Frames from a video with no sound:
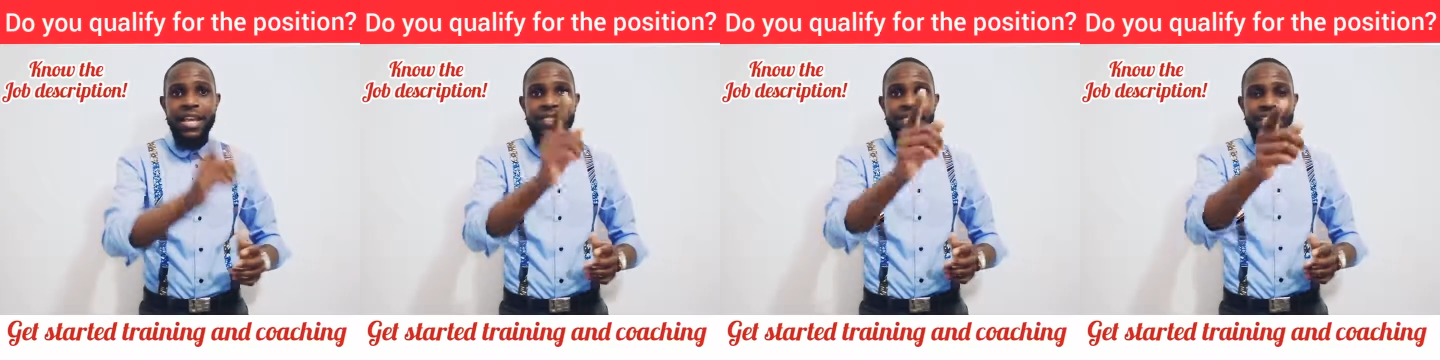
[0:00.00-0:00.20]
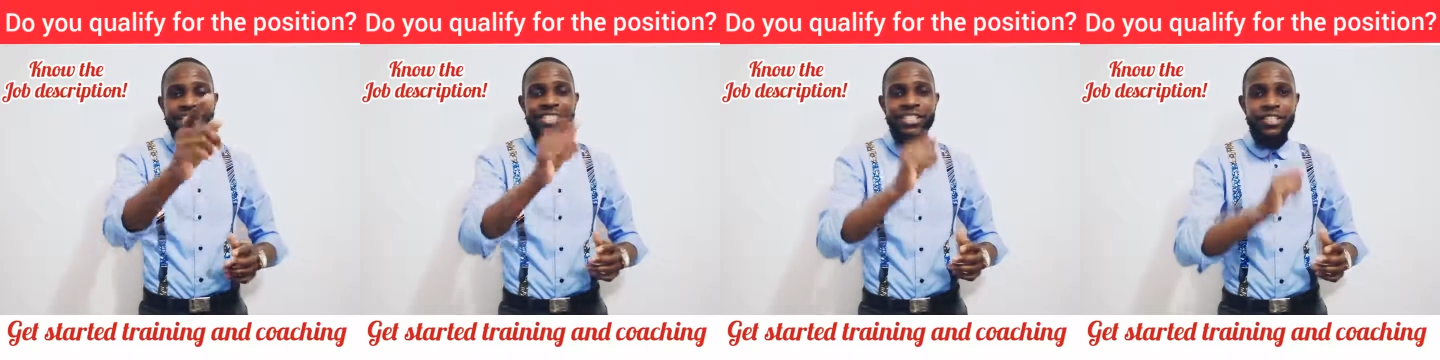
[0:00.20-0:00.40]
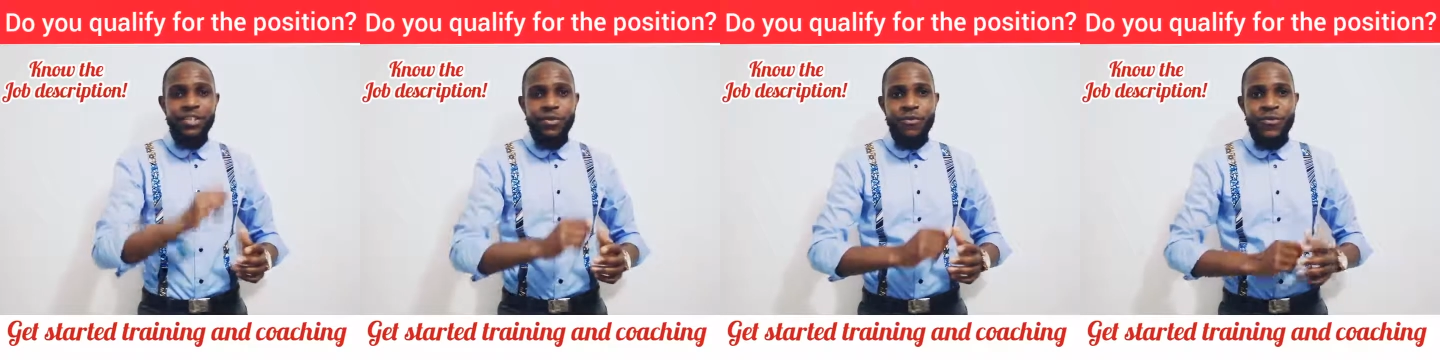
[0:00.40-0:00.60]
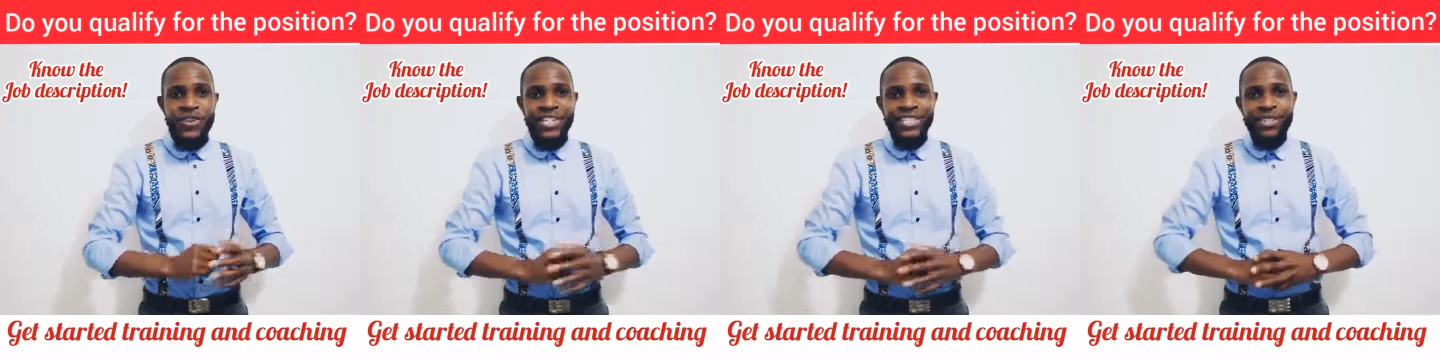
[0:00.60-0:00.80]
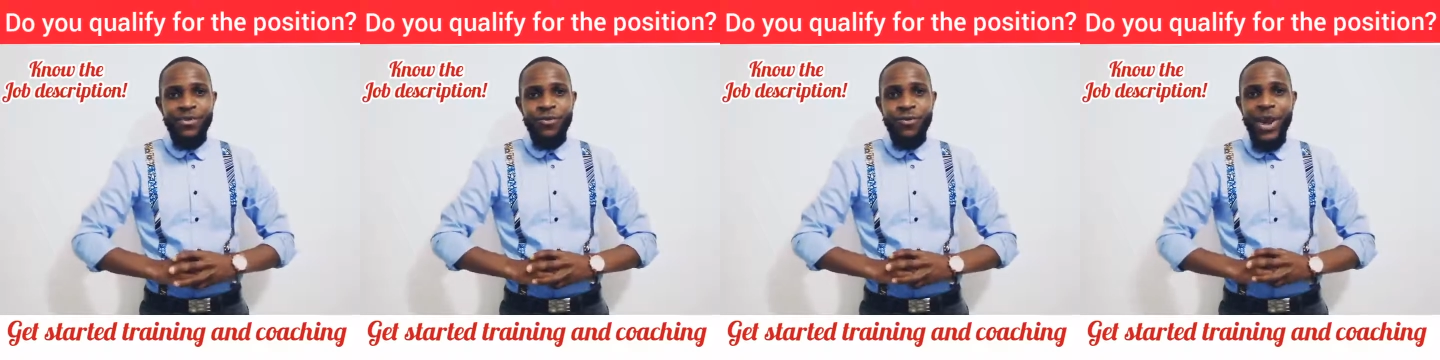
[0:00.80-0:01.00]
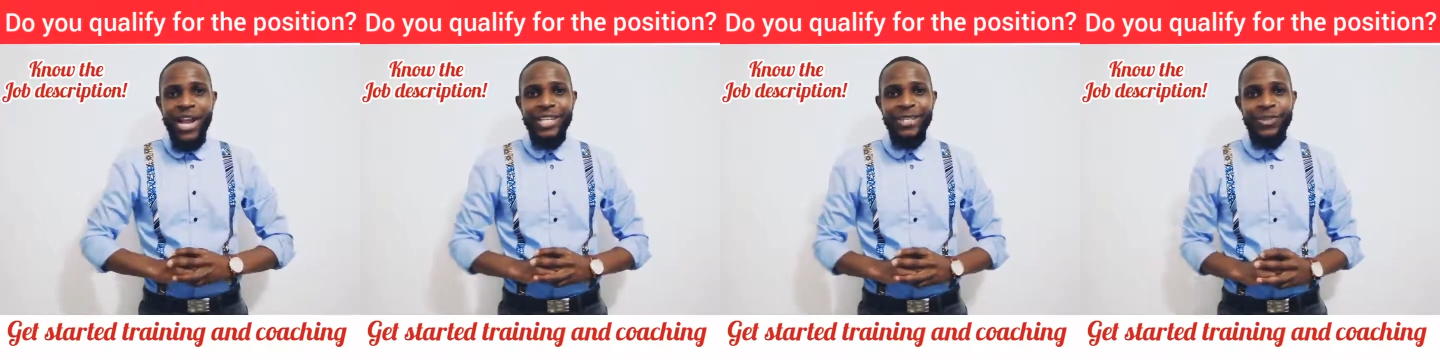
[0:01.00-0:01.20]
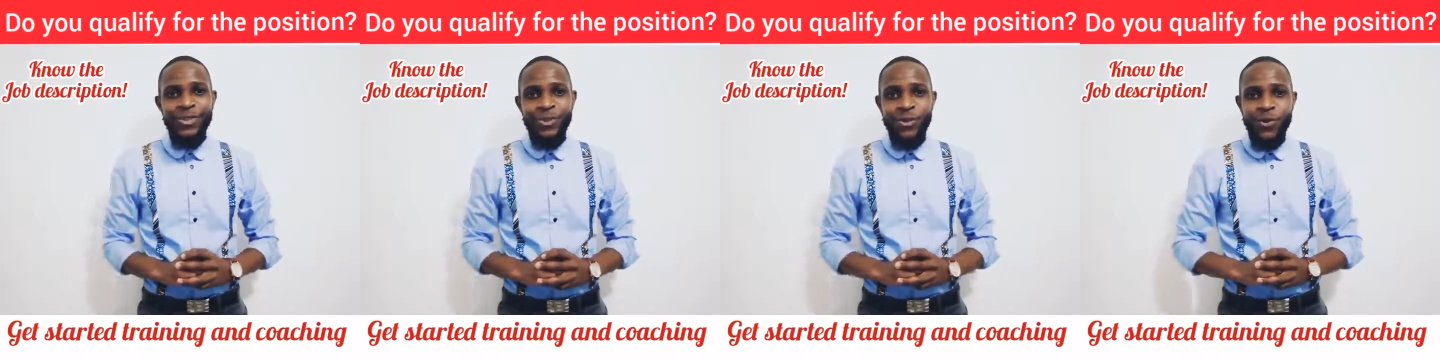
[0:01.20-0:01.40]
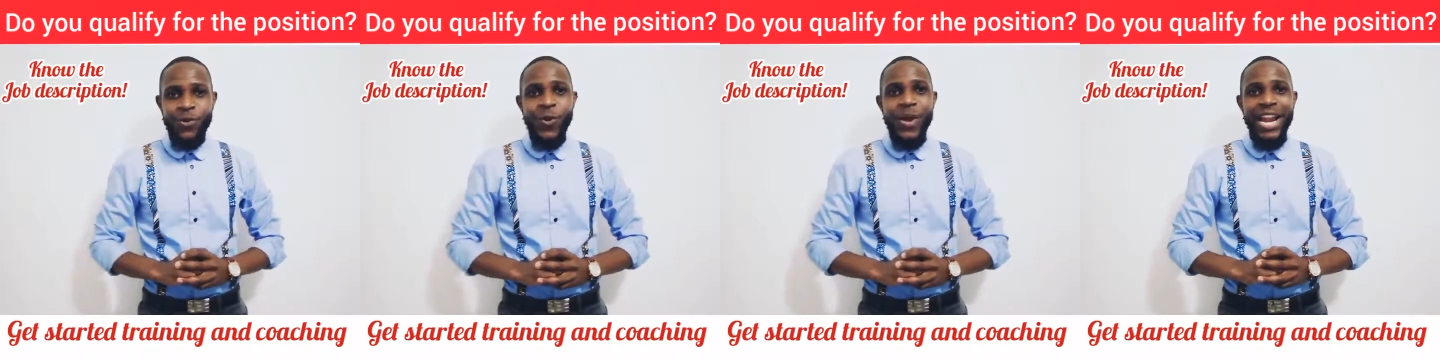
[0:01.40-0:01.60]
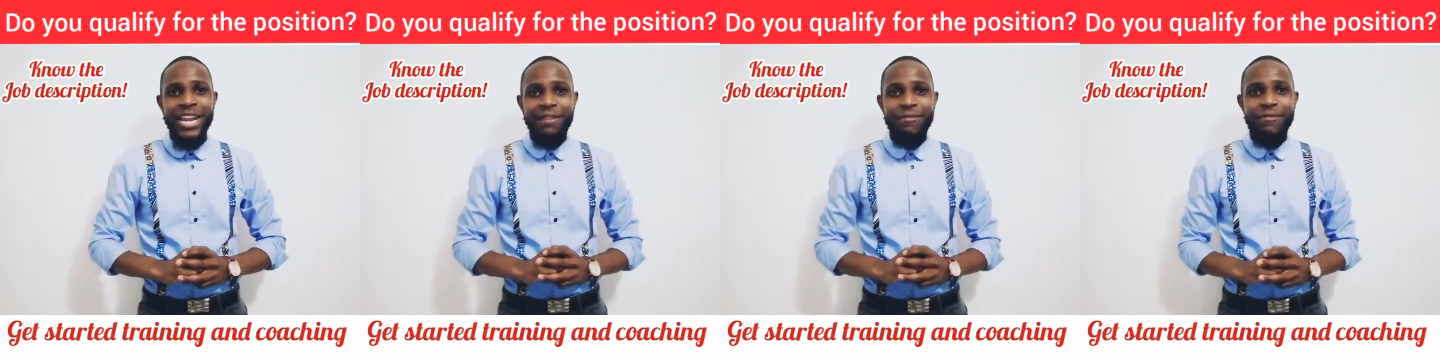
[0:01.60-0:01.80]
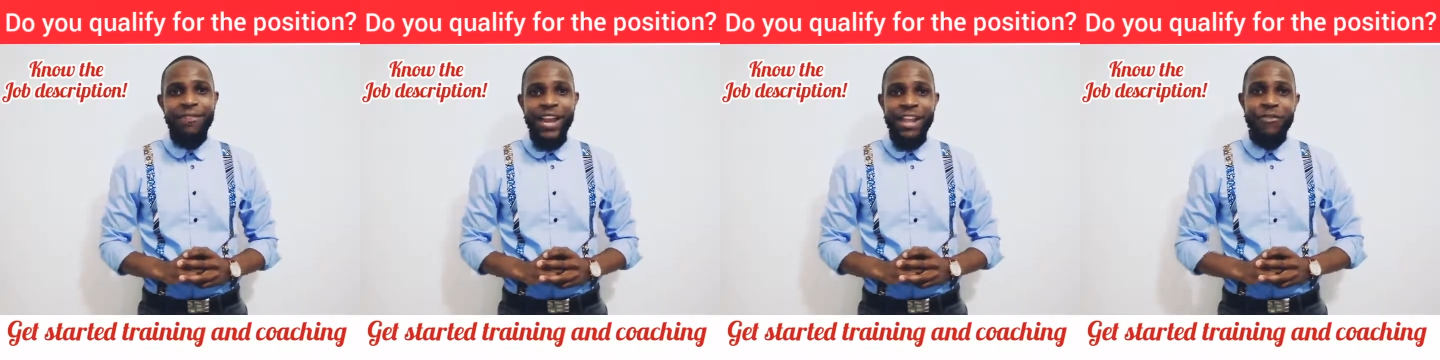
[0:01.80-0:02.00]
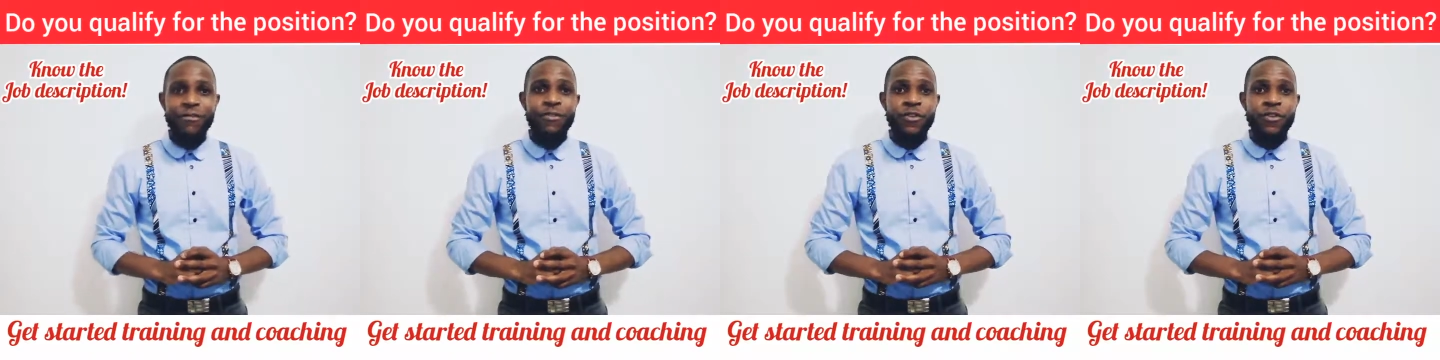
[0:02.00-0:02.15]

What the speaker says: That is the reason why you don't qualify